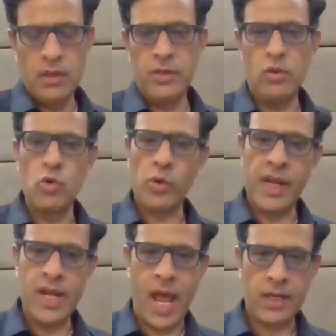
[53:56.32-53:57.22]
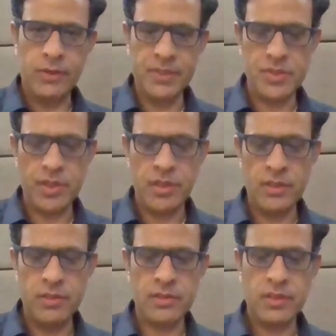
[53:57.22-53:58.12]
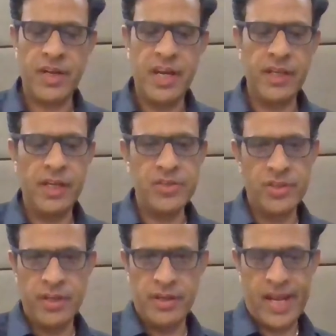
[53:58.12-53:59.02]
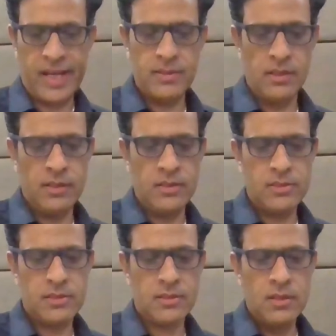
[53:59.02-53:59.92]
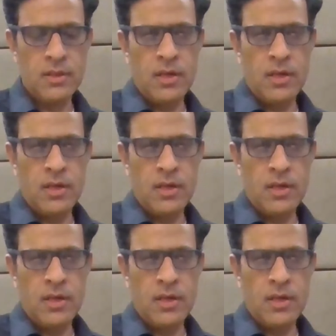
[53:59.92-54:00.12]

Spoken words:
looking at acquisitions, creating engineering excellence,